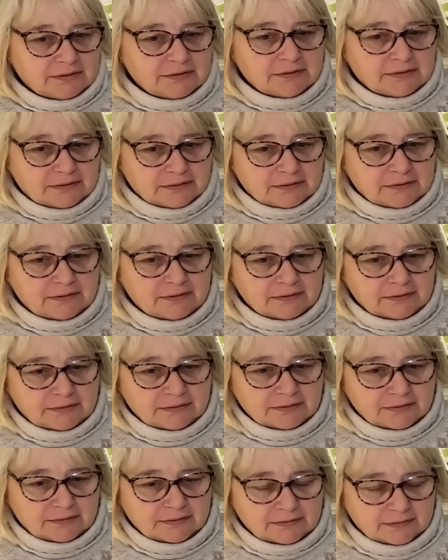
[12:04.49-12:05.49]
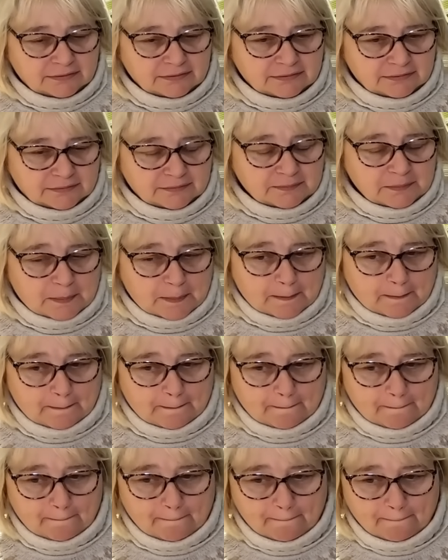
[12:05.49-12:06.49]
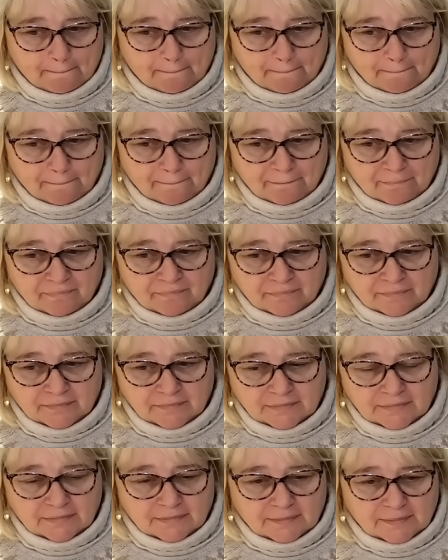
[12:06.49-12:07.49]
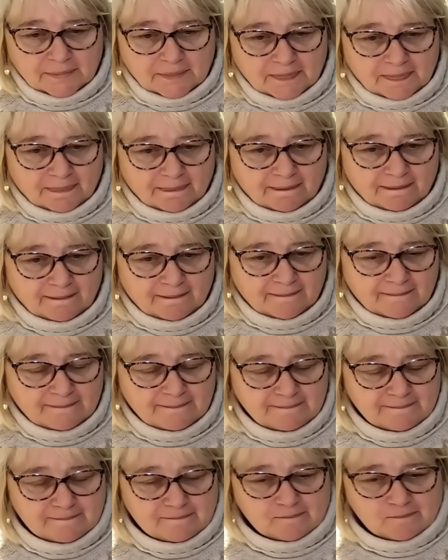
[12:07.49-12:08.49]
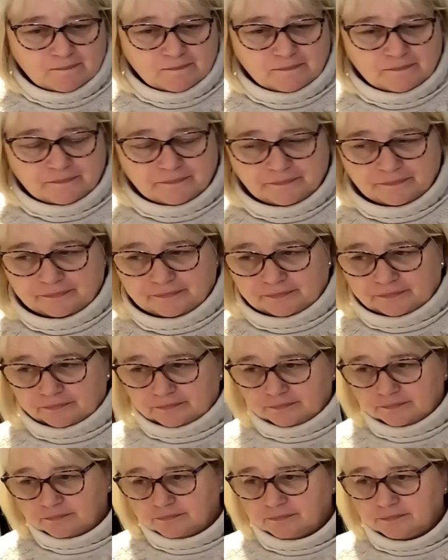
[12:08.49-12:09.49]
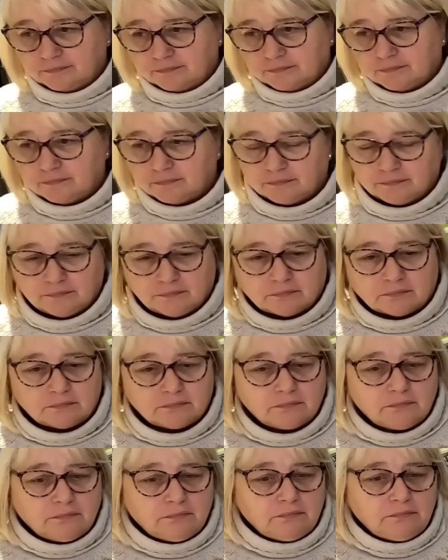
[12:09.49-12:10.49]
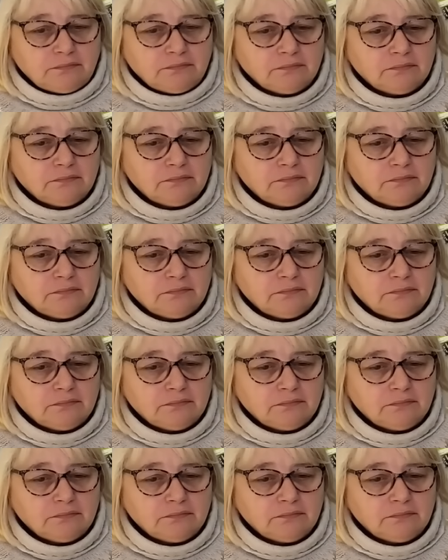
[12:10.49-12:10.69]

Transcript: (not speaking)